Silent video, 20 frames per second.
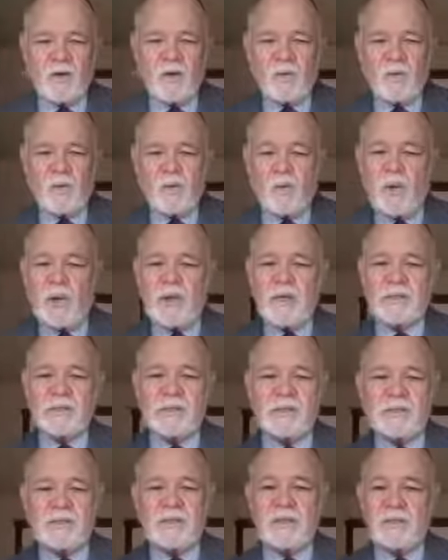
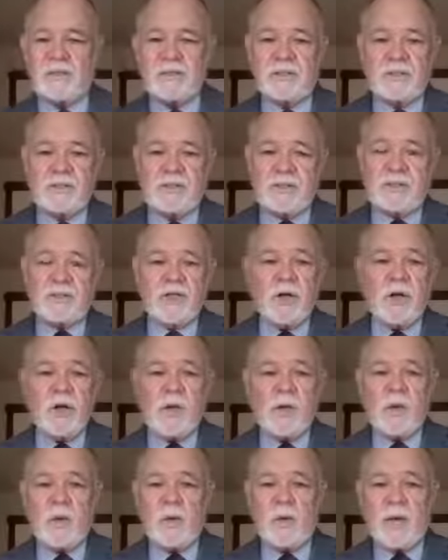was to
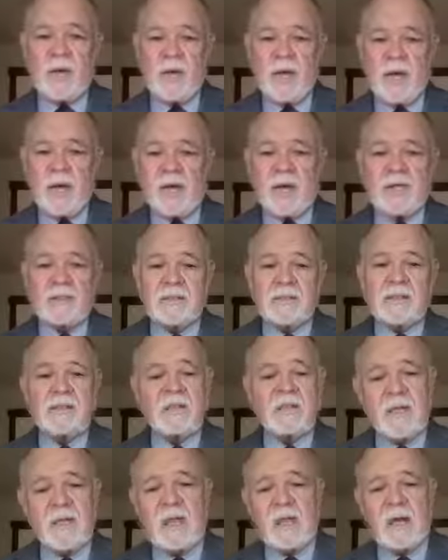show God's
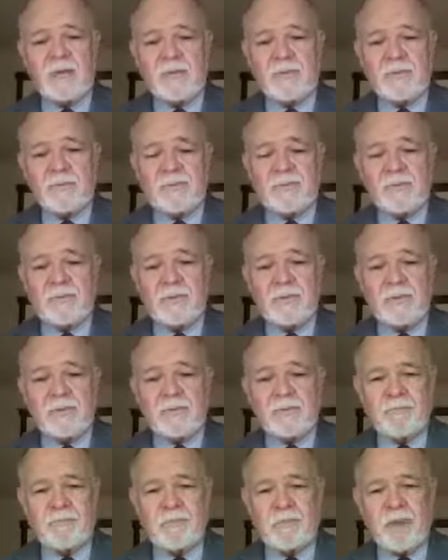love,
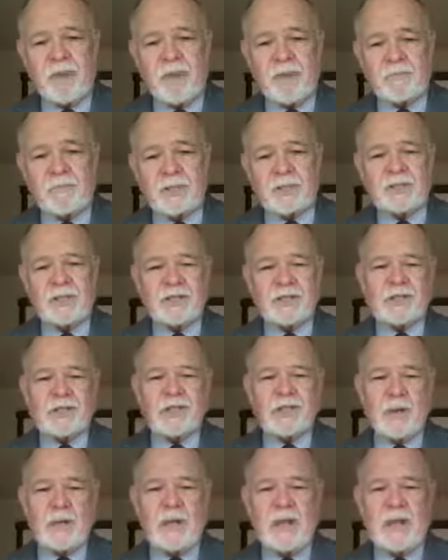but to
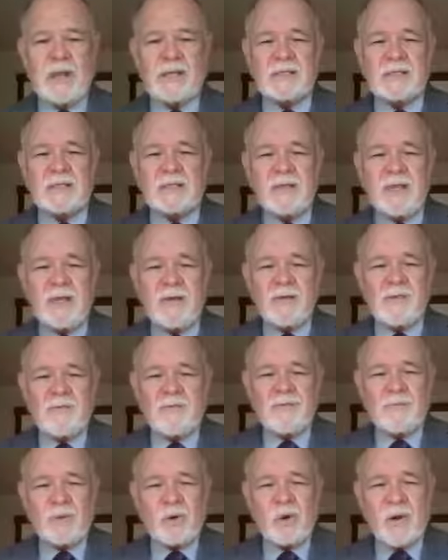show God's love
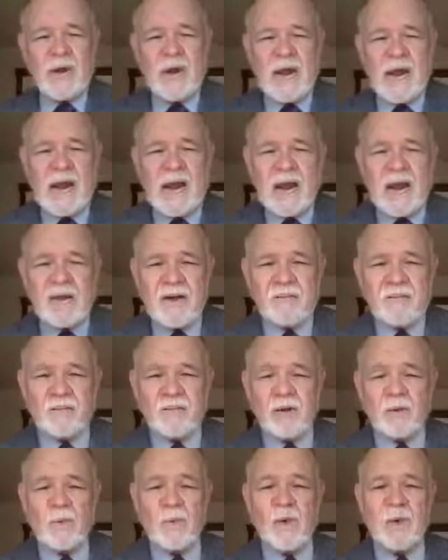for
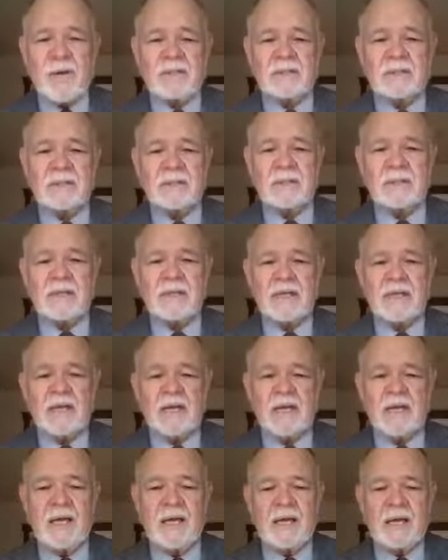everyone,
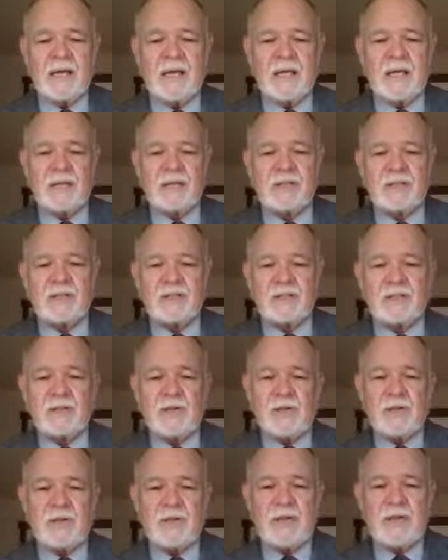to
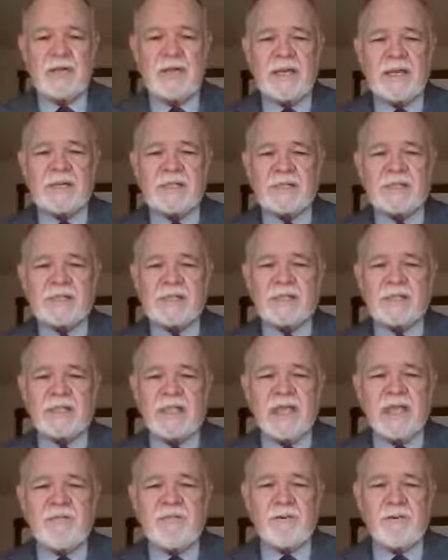show that He is the
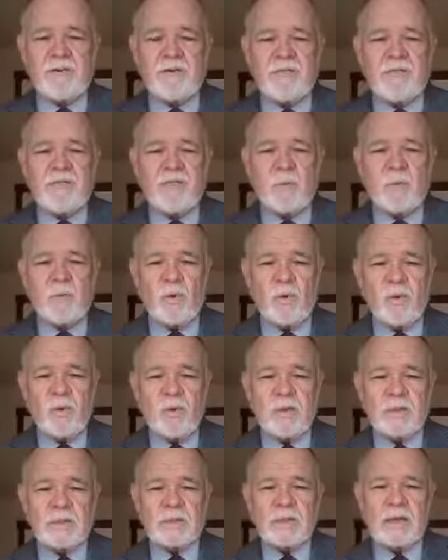Savior of the
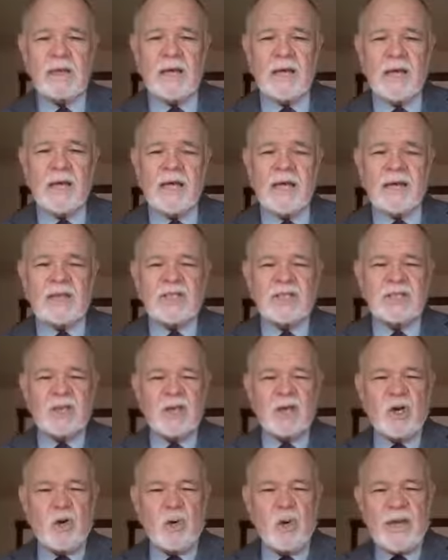world and to
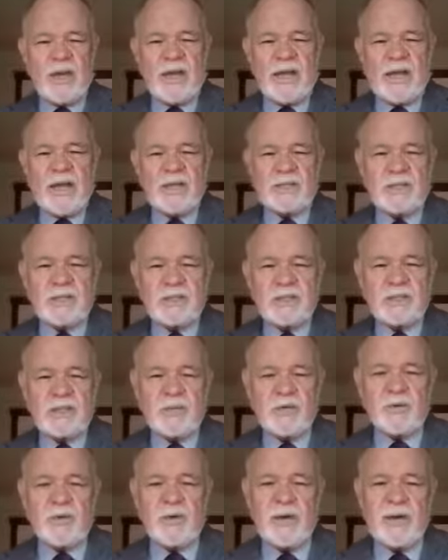go against the
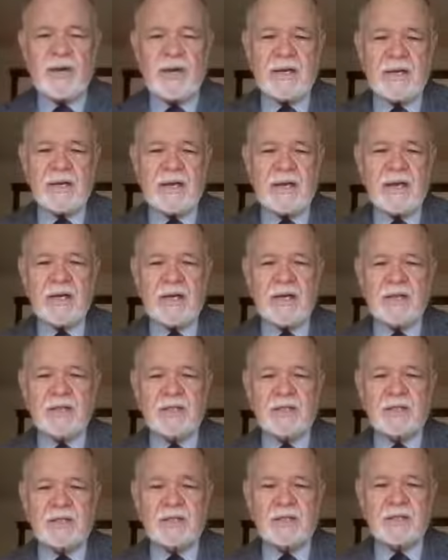grain
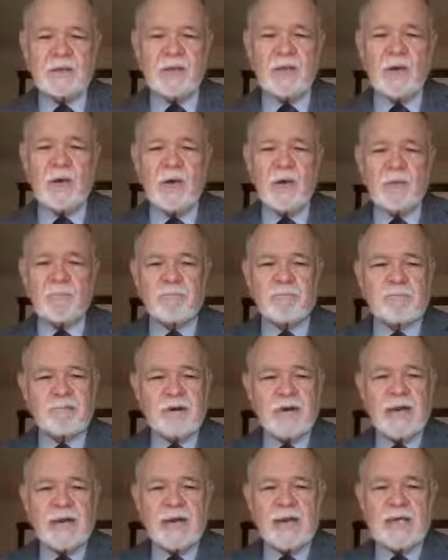to
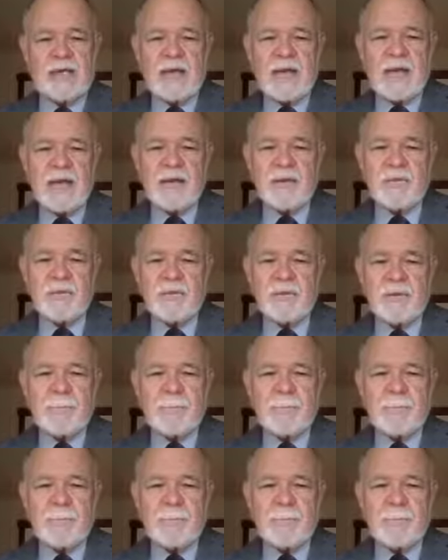break down the